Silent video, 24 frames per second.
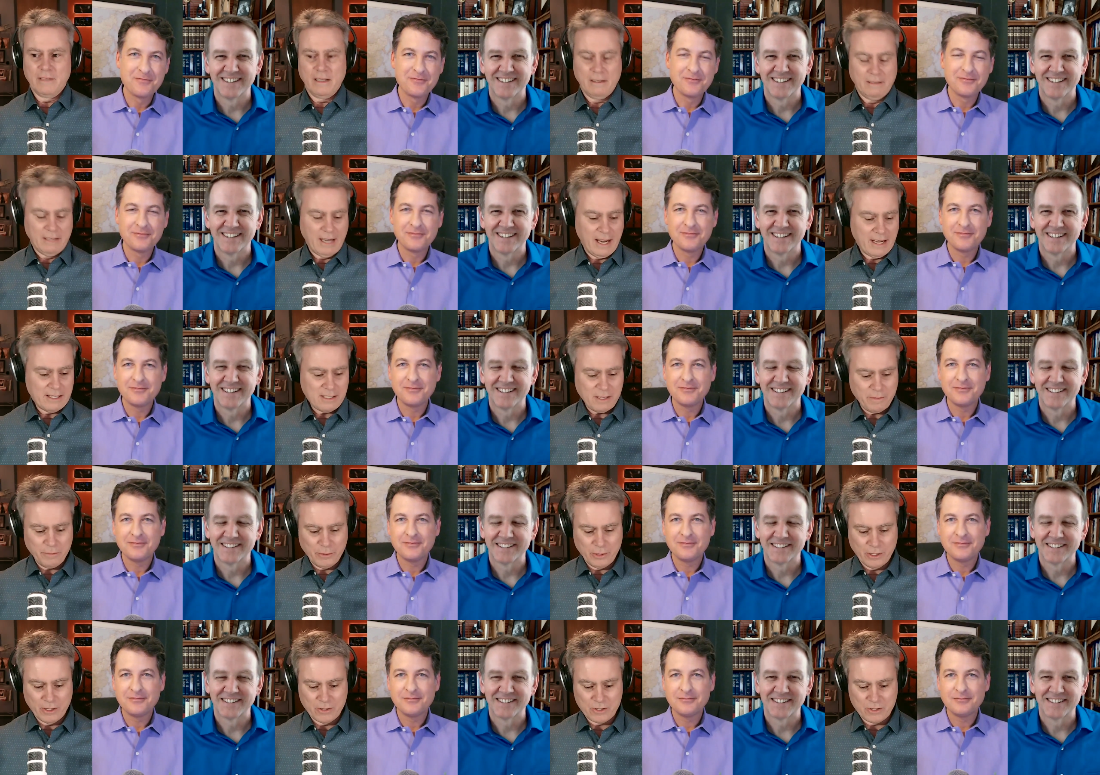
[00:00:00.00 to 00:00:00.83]

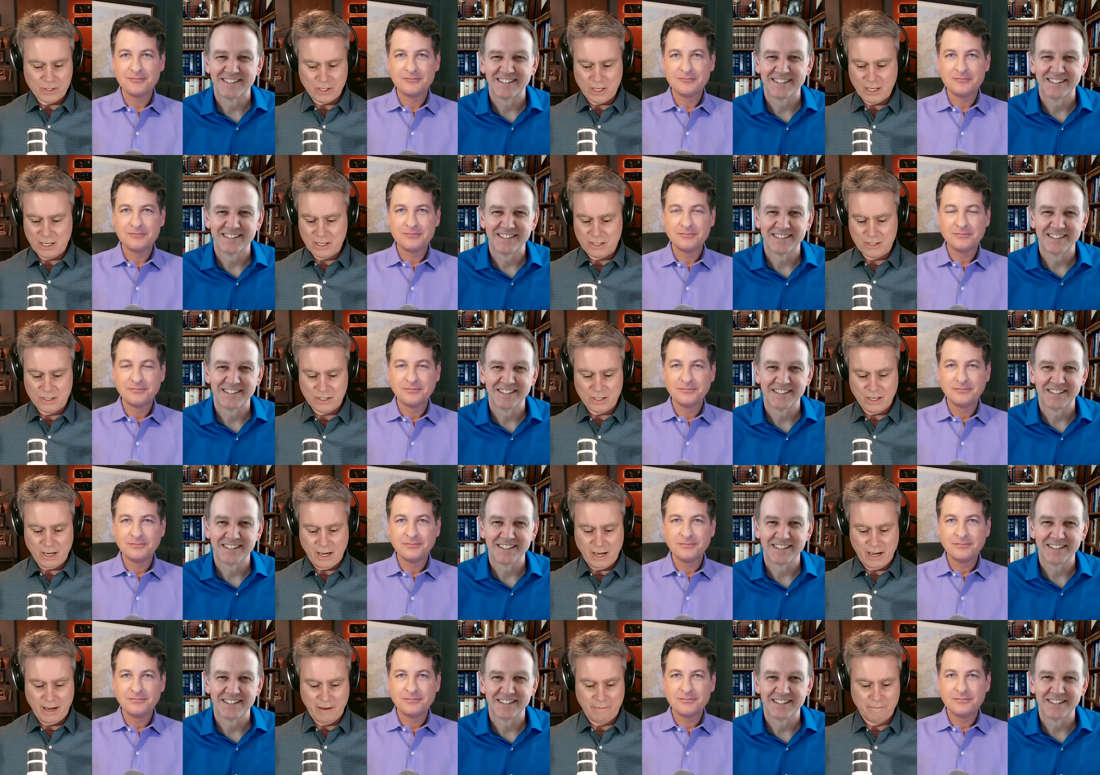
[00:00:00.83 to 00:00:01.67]
Speaker 1: Nancy Pelosi
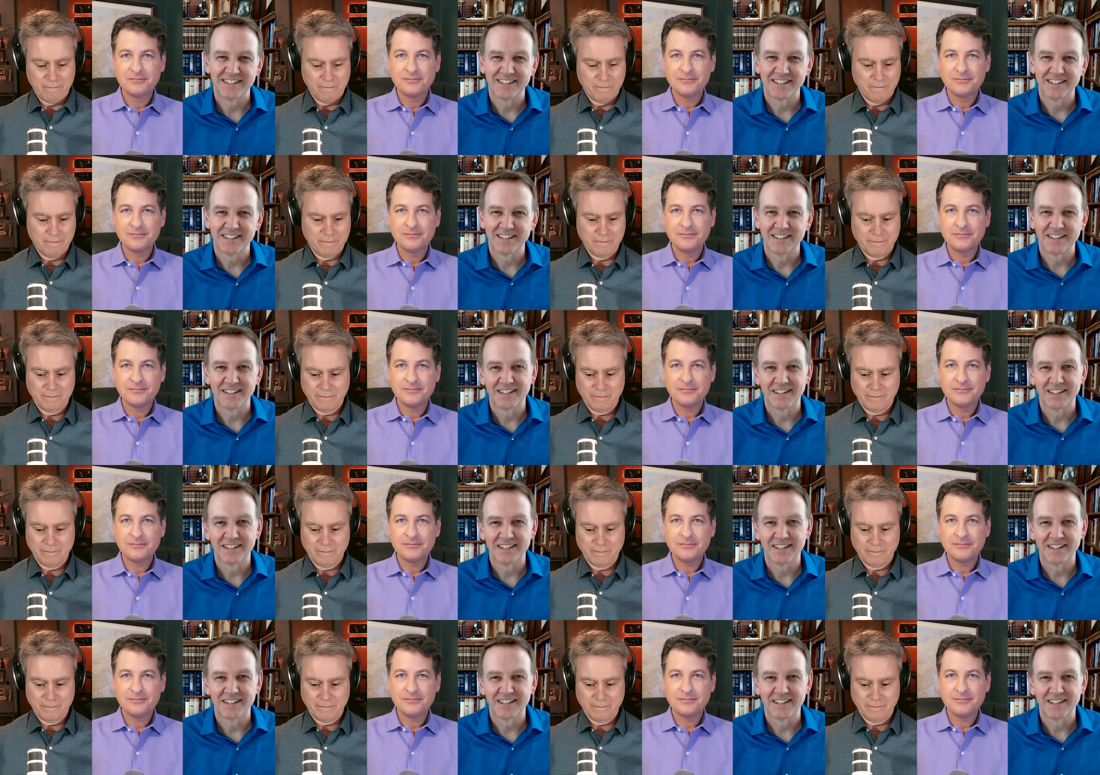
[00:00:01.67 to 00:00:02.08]
is, um,